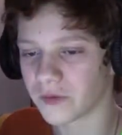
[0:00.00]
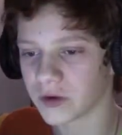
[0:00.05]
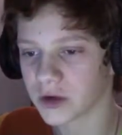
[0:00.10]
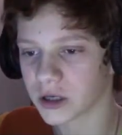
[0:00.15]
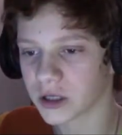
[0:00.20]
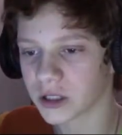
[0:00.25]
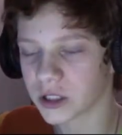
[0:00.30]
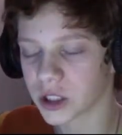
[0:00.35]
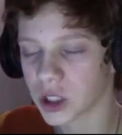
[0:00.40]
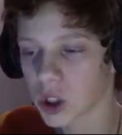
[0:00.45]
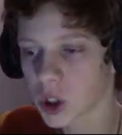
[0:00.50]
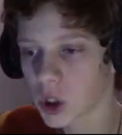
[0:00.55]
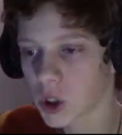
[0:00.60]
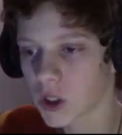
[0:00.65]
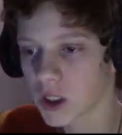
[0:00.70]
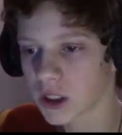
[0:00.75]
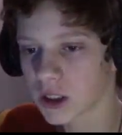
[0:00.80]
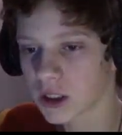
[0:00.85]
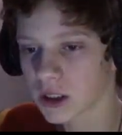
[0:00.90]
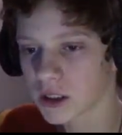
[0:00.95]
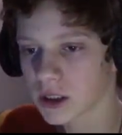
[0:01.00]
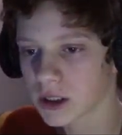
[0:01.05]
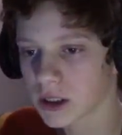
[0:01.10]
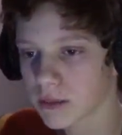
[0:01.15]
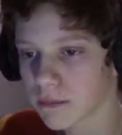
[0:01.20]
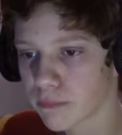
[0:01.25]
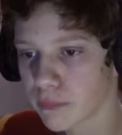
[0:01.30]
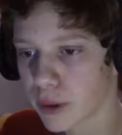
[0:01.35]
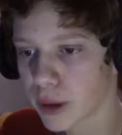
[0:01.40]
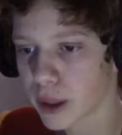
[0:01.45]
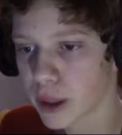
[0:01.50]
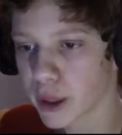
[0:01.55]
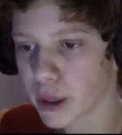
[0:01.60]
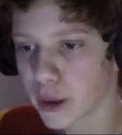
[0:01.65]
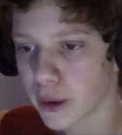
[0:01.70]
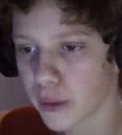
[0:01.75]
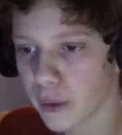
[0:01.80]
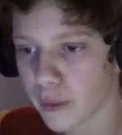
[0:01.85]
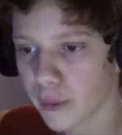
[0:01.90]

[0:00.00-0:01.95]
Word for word: vehicle bay?